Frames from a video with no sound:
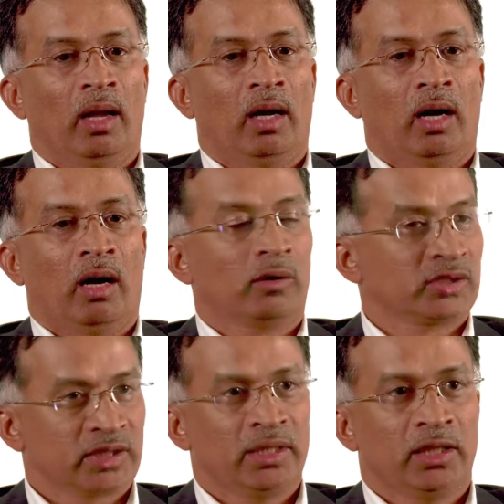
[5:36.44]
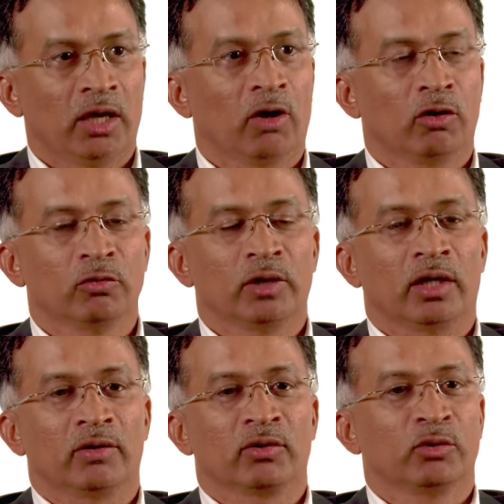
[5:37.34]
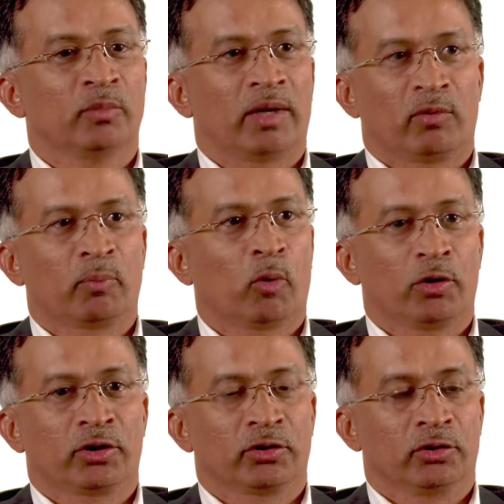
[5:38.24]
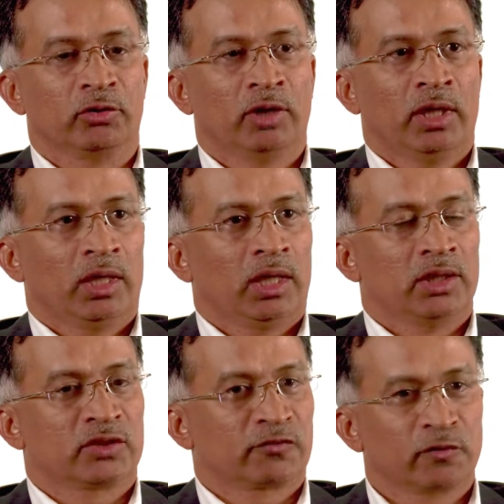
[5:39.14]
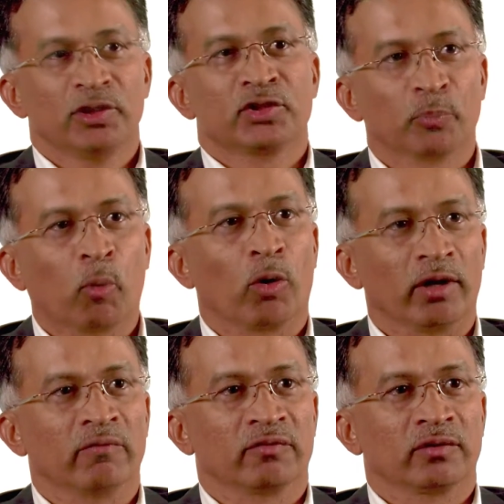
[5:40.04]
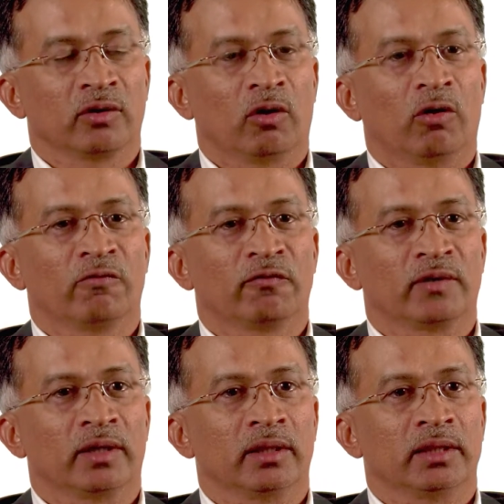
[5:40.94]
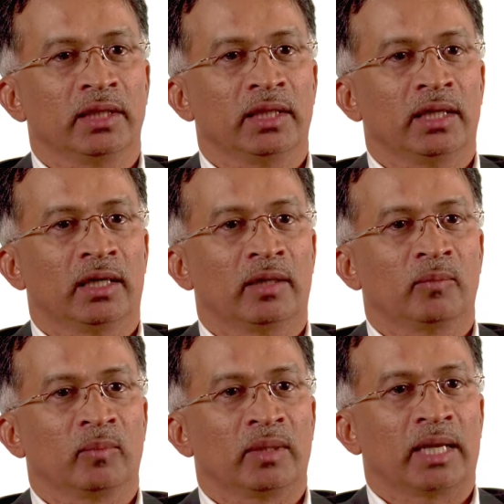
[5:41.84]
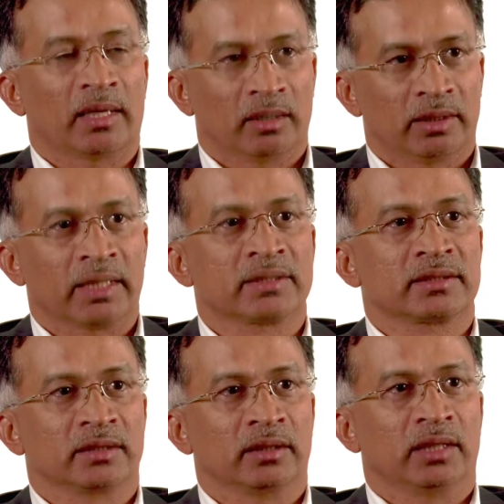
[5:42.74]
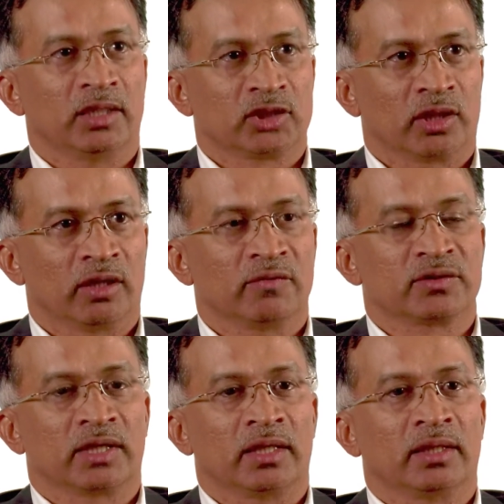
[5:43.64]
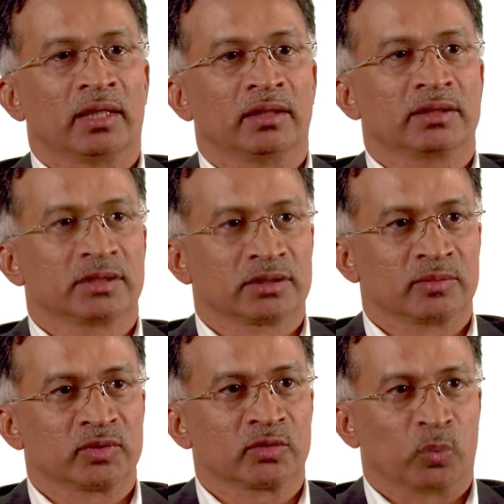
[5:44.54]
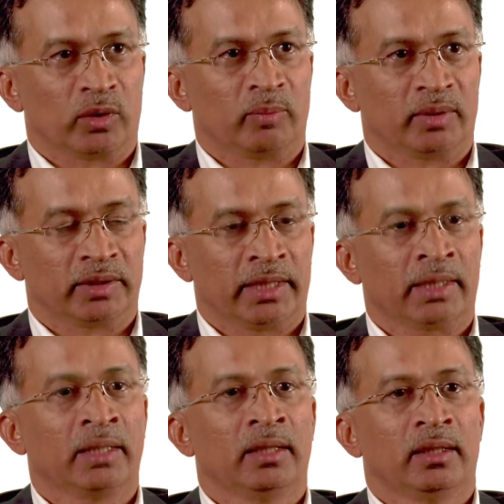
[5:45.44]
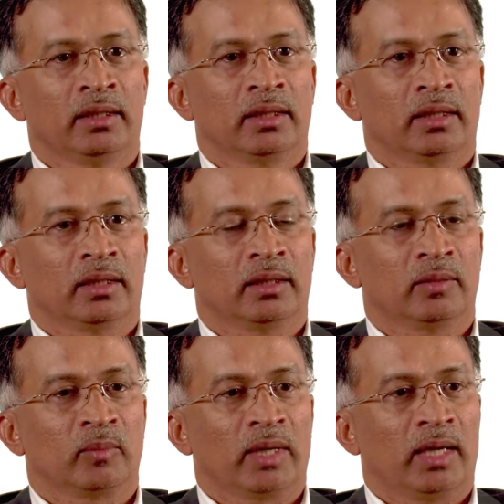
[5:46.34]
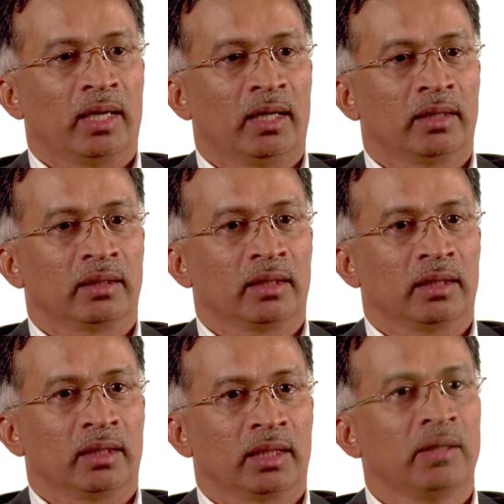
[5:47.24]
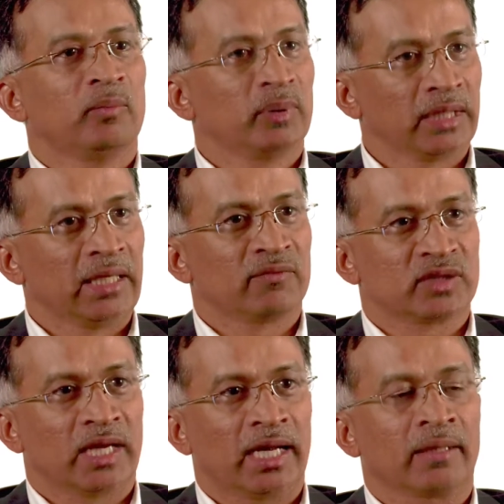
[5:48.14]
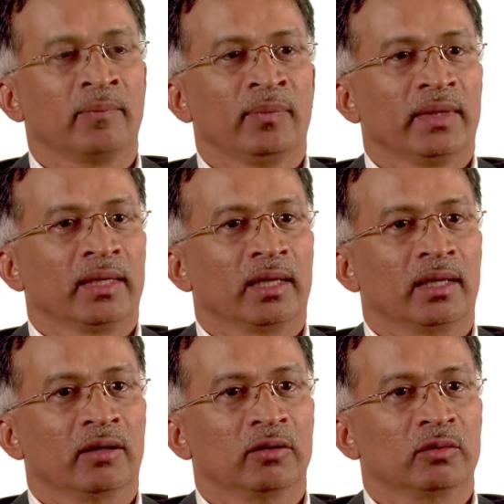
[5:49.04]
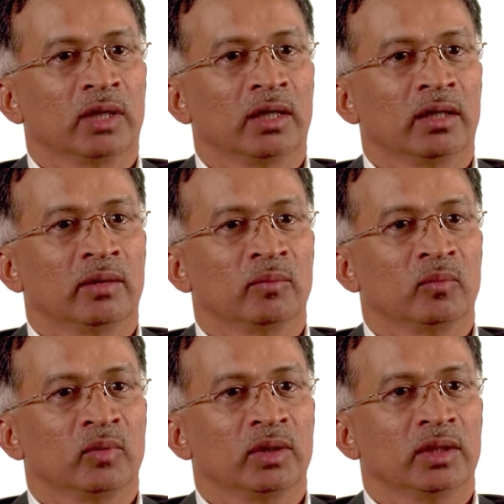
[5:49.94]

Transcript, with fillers: Uh, our CEO, uh, to whom I report to, is fully supportive of uh, the um, analytics uh, initiatives and, and the systems we're building. Um, and uh, he believes that, you know, um,